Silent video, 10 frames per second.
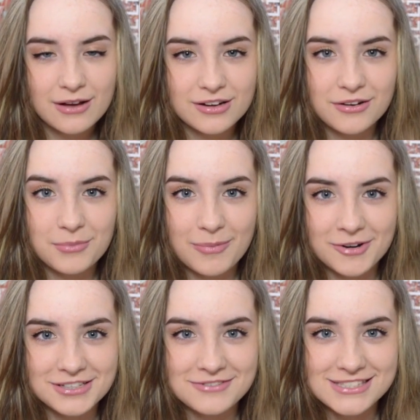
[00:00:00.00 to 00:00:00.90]
Oh, my
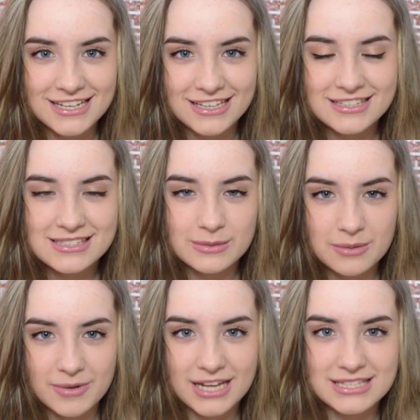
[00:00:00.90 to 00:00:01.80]
birthday was like
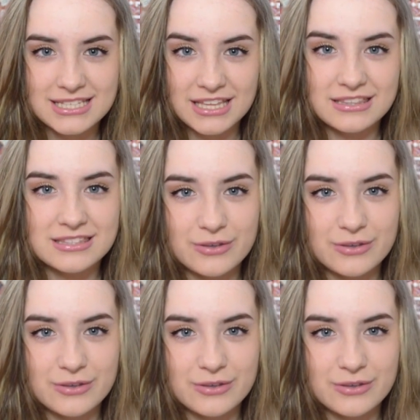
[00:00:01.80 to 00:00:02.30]
September 19th,